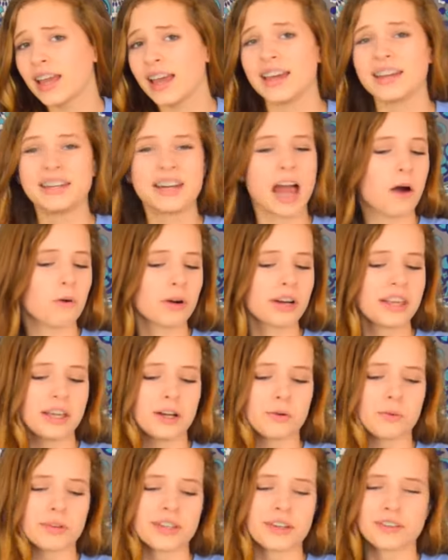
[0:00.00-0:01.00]
And now we're
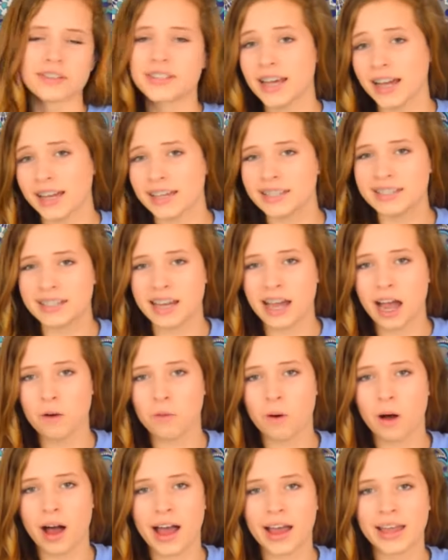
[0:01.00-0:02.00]
here with our second D I
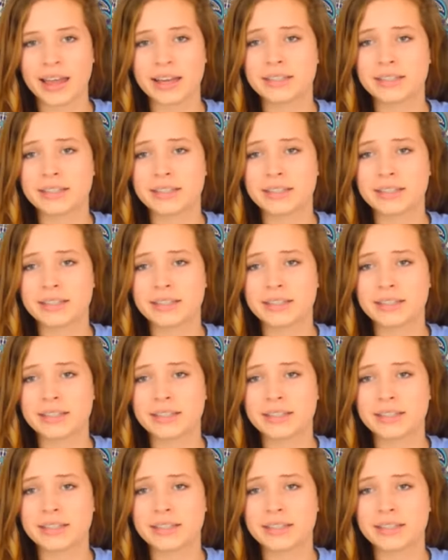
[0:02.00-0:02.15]
Y.